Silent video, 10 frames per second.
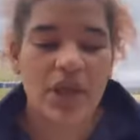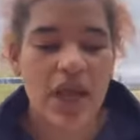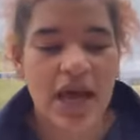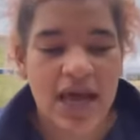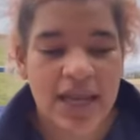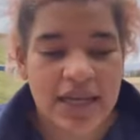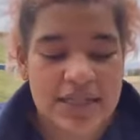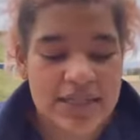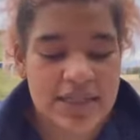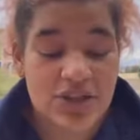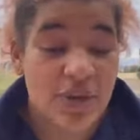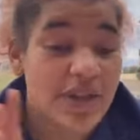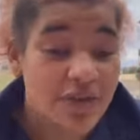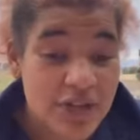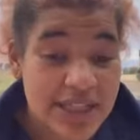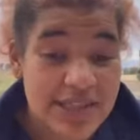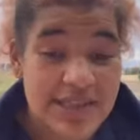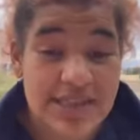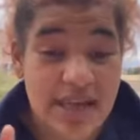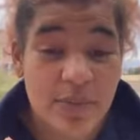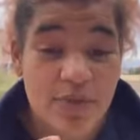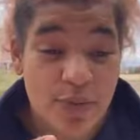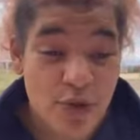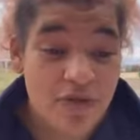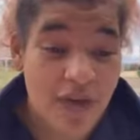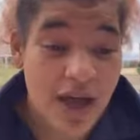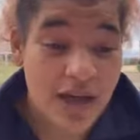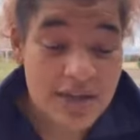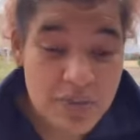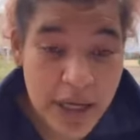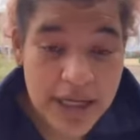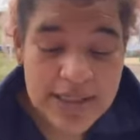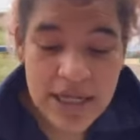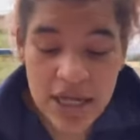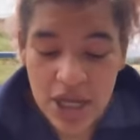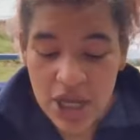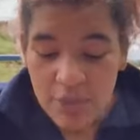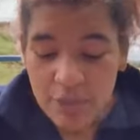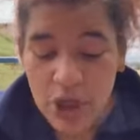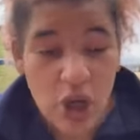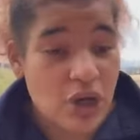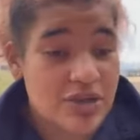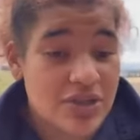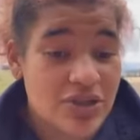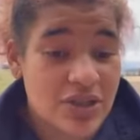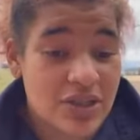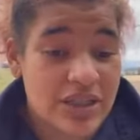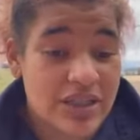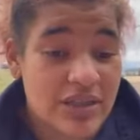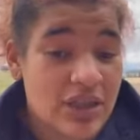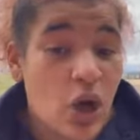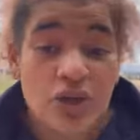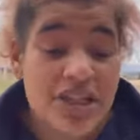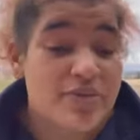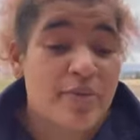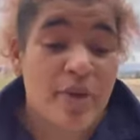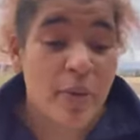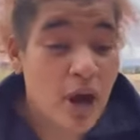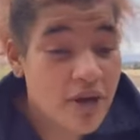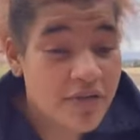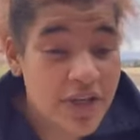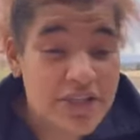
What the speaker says: And so in the first instance, that would remove that aspect because the audience would be a part of it.